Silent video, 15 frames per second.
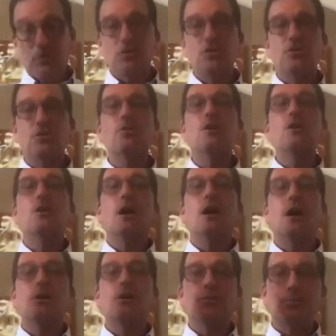to
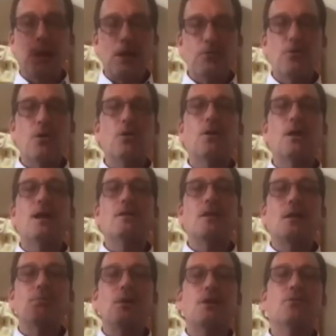uh, your payroll, and
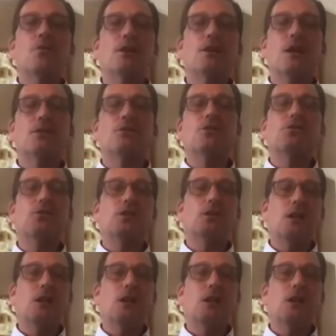that payroll can't exceed